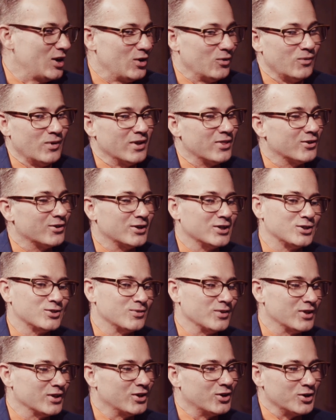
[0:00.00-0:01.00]
whether it's
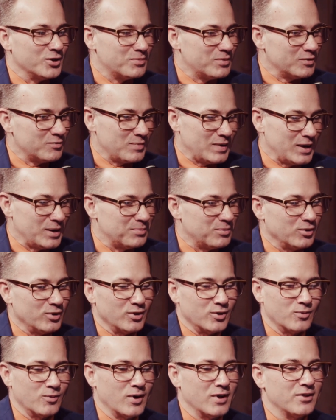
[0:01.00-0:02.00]
with a group of people
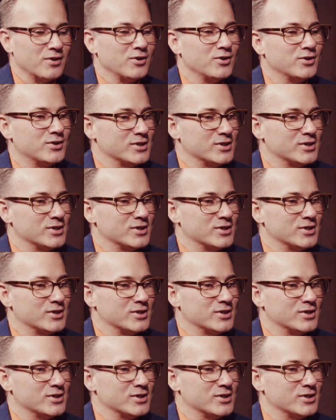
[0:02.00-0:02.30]
or whether you